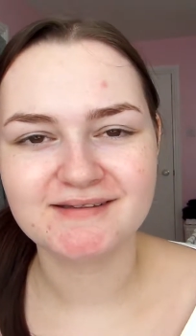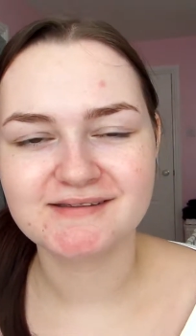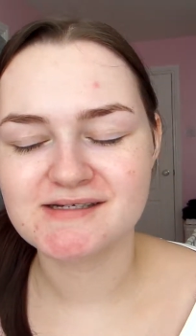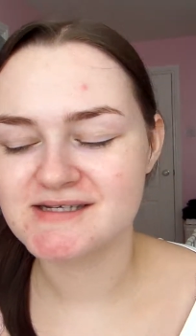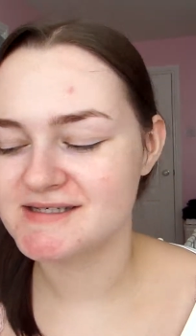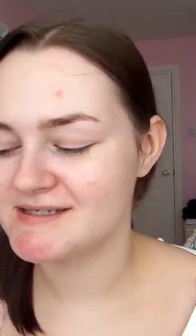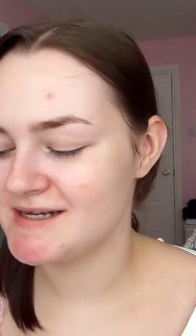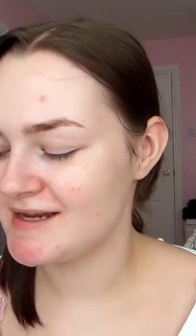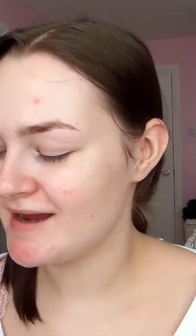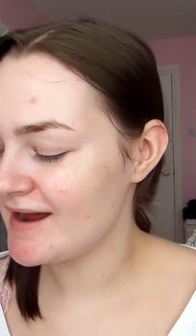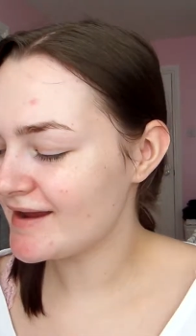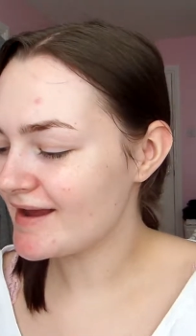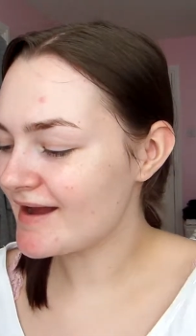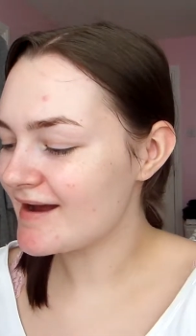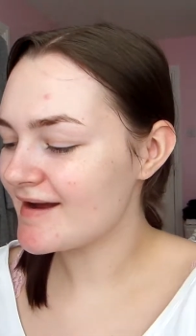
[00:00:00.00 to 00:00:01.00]
So today I
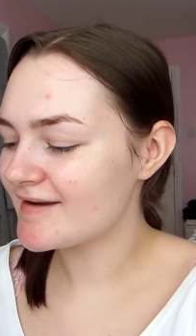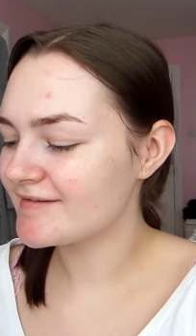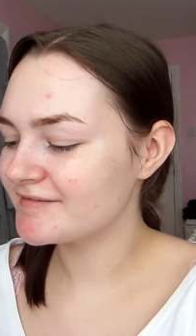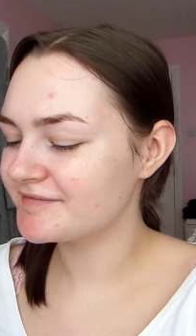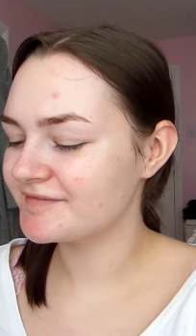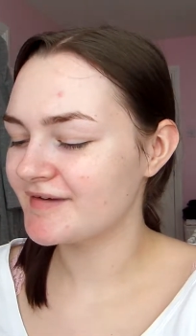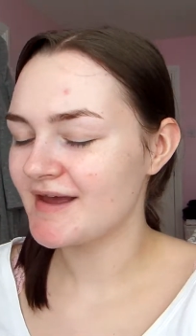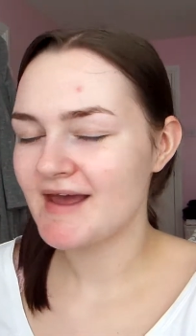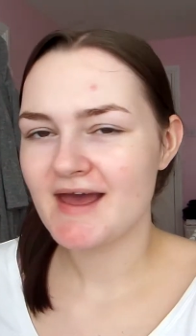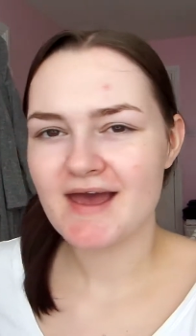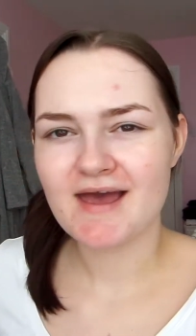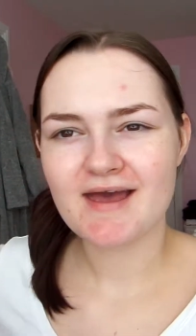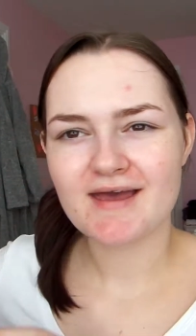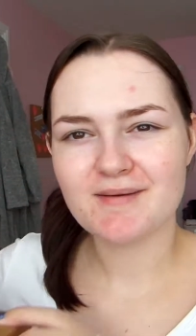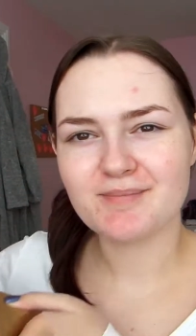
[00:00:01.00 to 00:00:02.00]
have
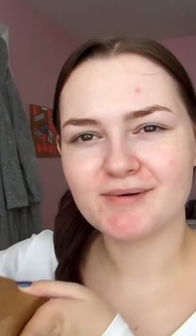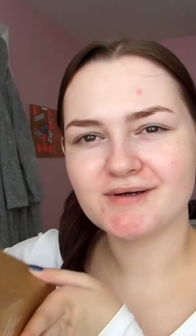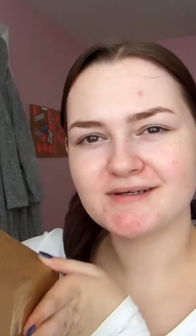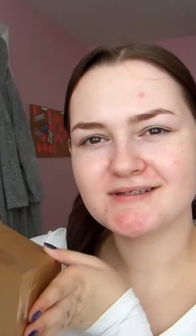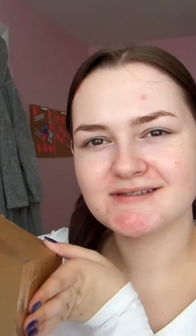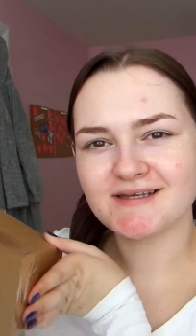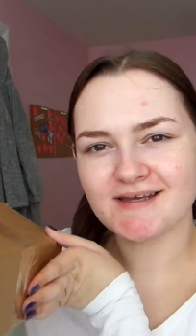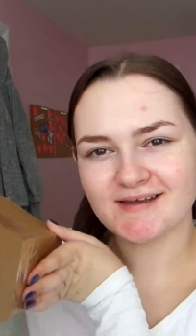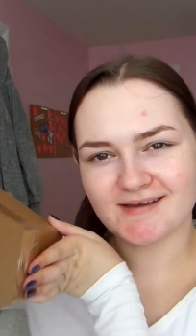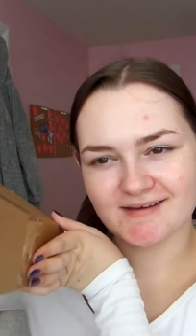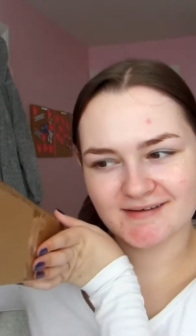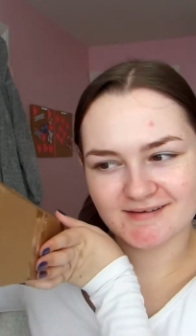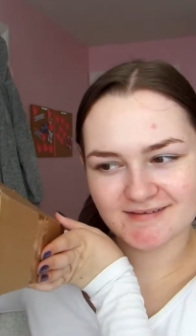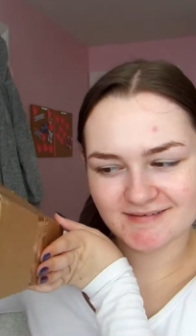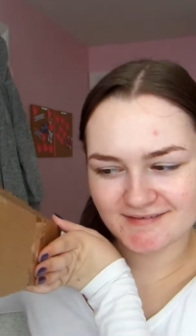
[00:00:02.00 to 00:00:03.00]
a box
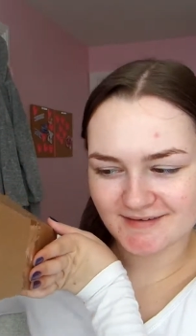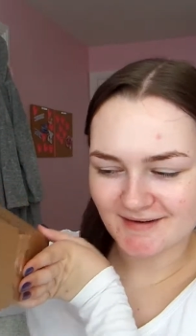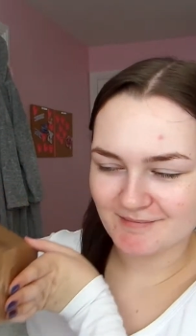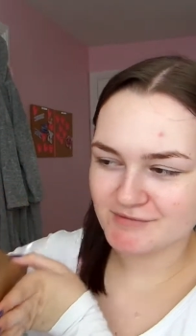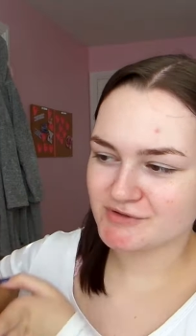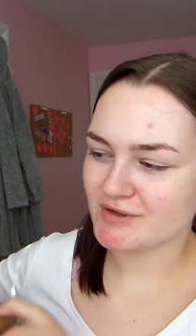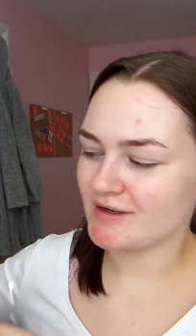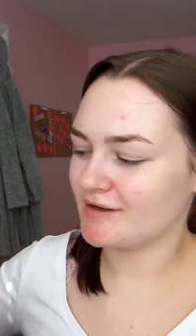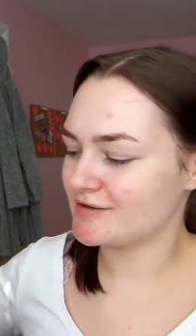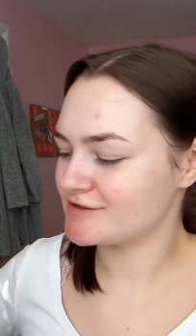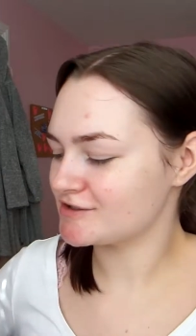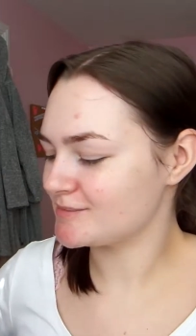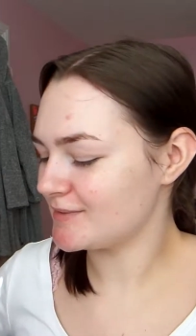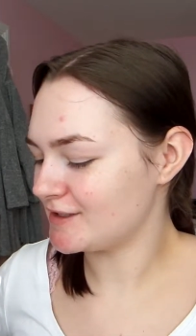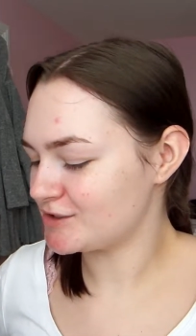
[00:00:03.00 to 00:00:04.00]
here, try not to
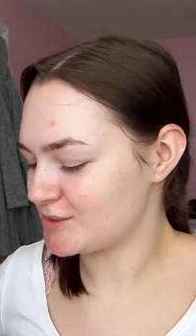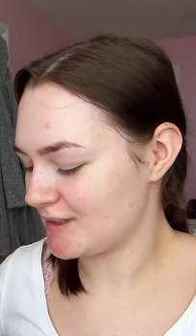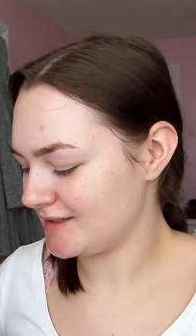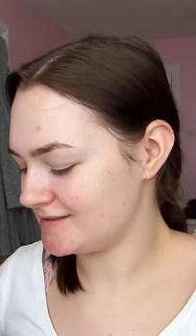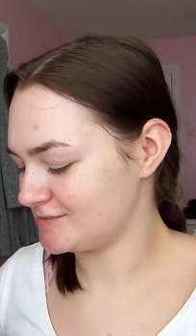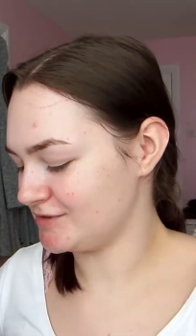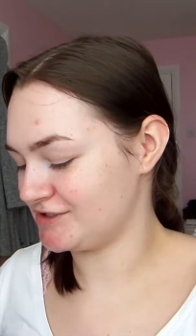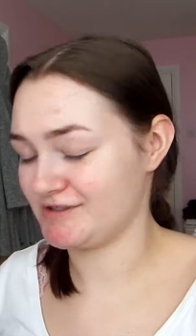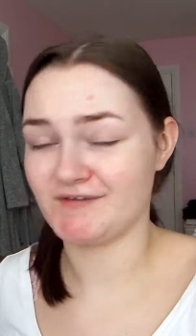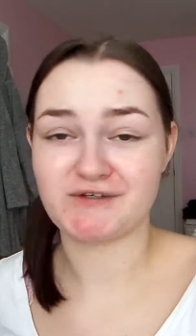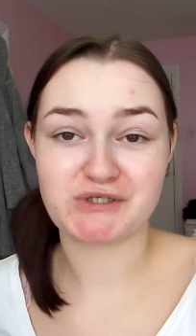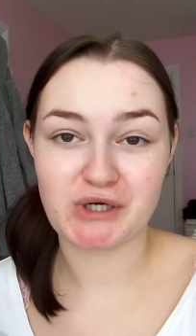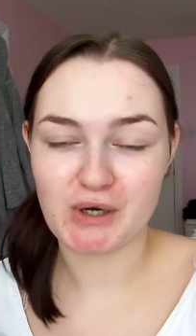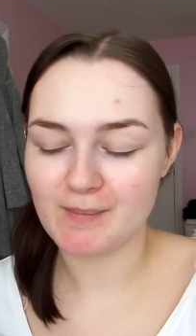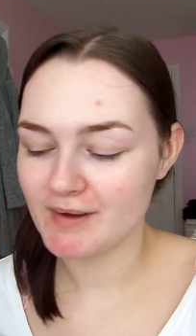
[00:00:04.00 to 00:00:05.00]
show me a dress, which is on the
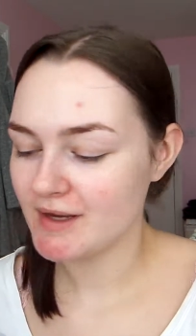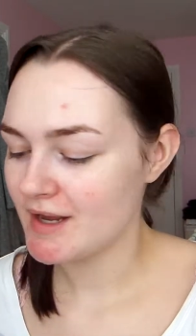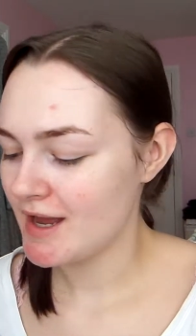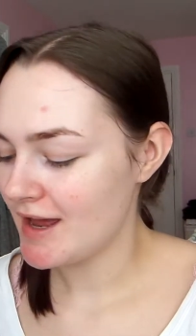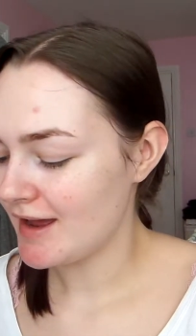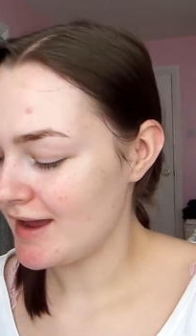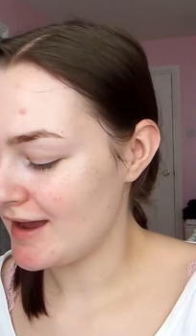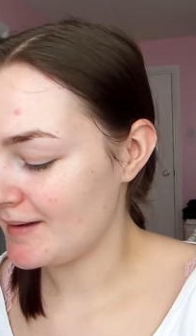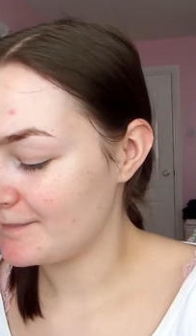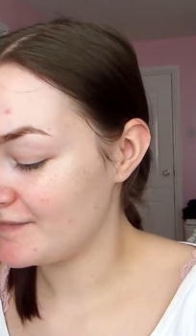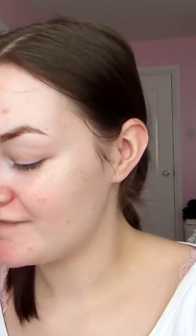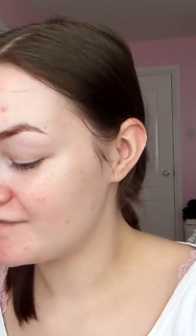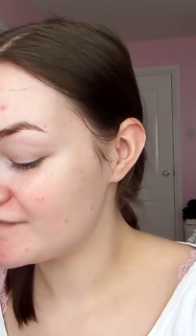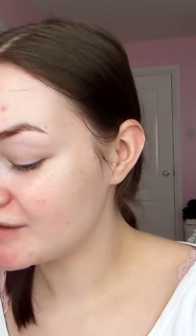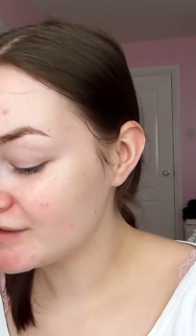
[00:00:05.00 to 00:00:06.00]
top, um,
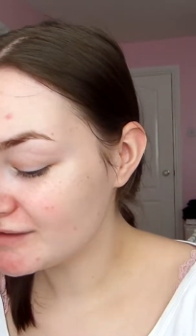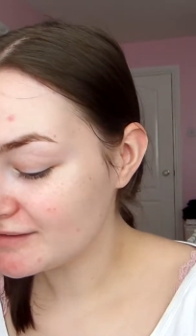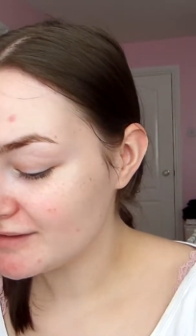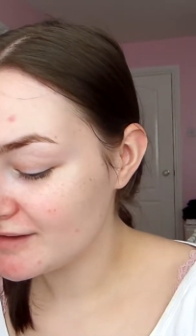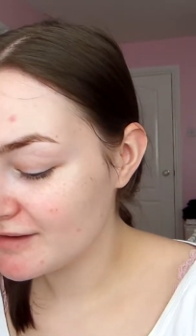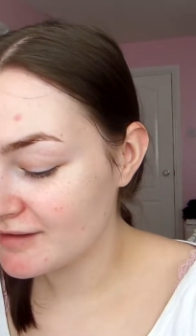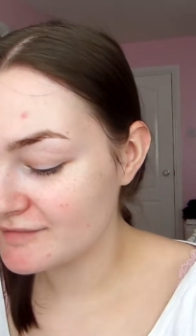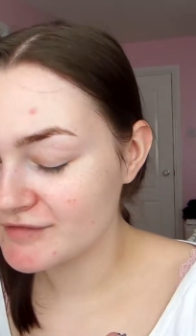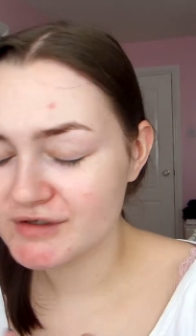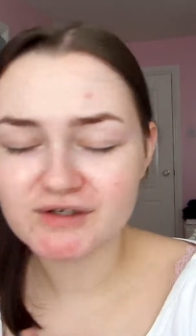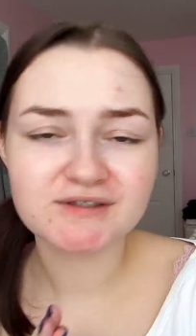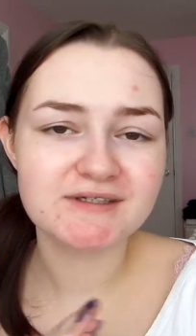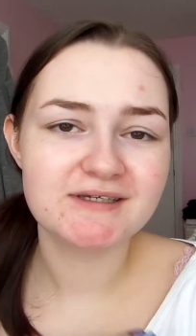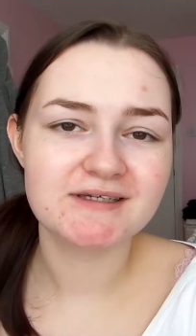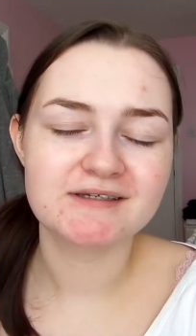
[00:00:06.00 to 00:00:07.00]
full of
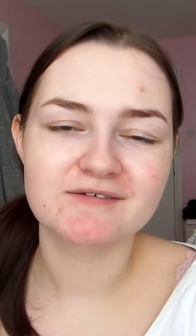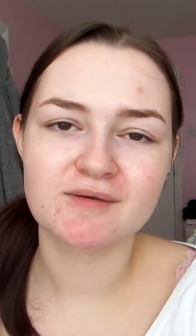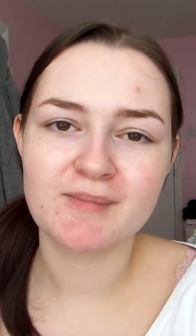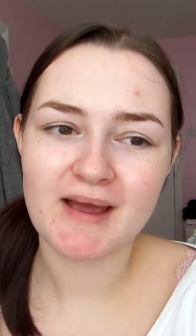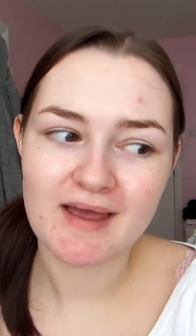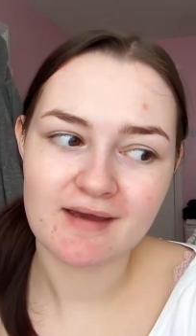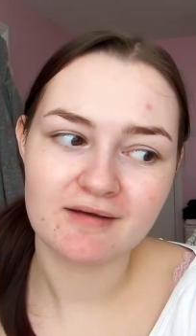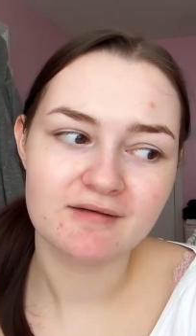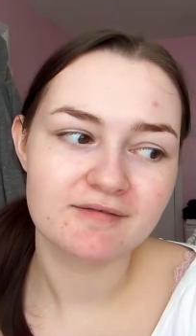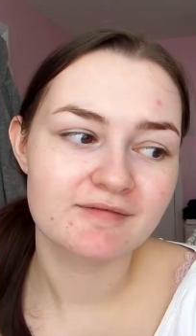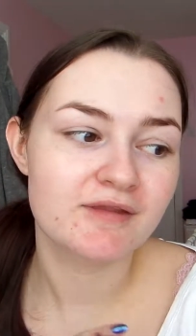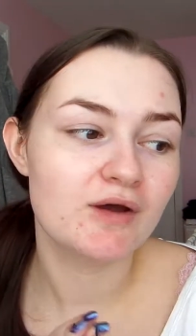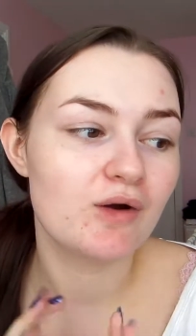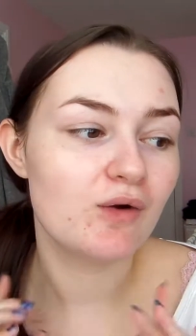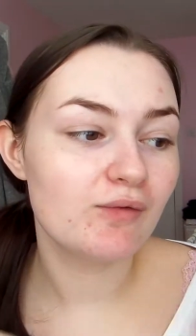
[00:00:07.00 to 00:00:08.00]
goodies from e.l.f.
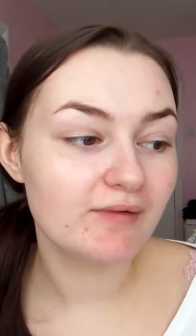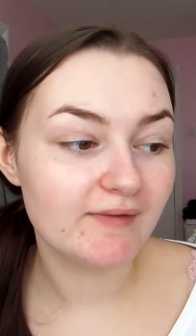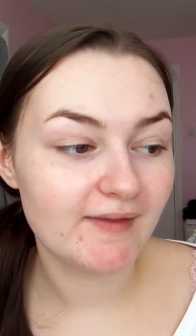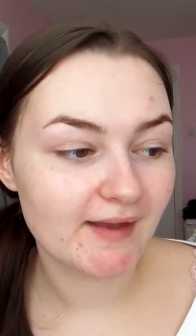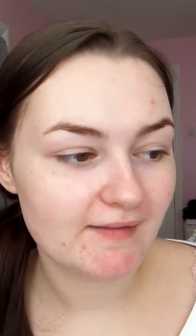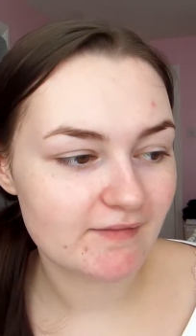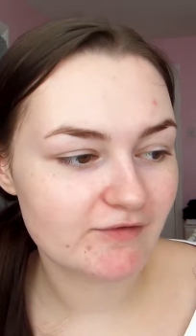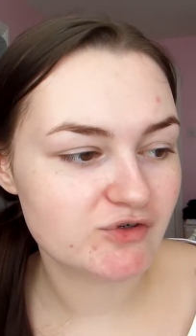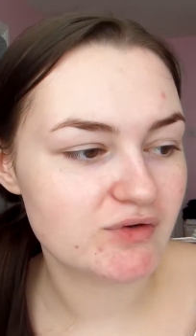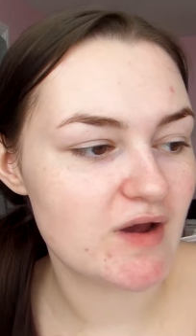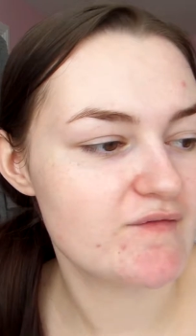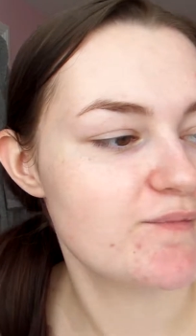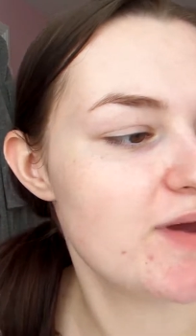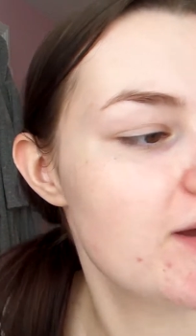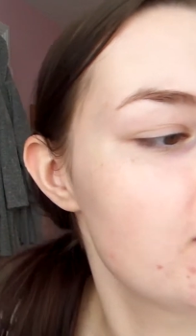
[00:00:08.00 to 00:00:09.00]
The only thing I've ever tried
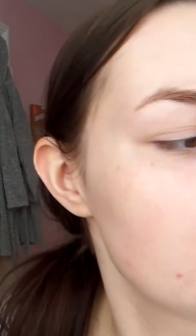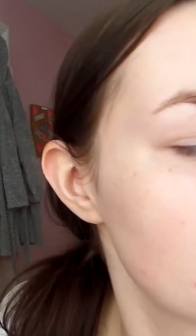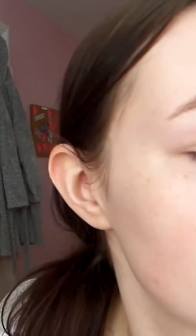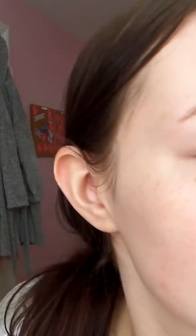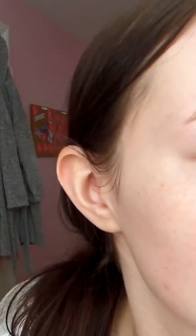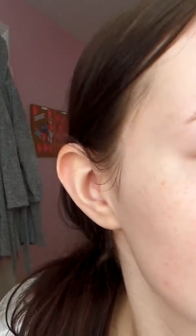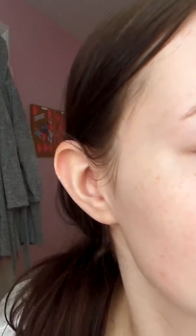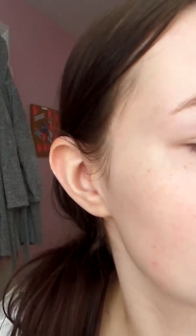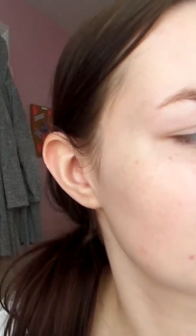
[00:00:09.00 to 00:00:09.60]
from e.l.f.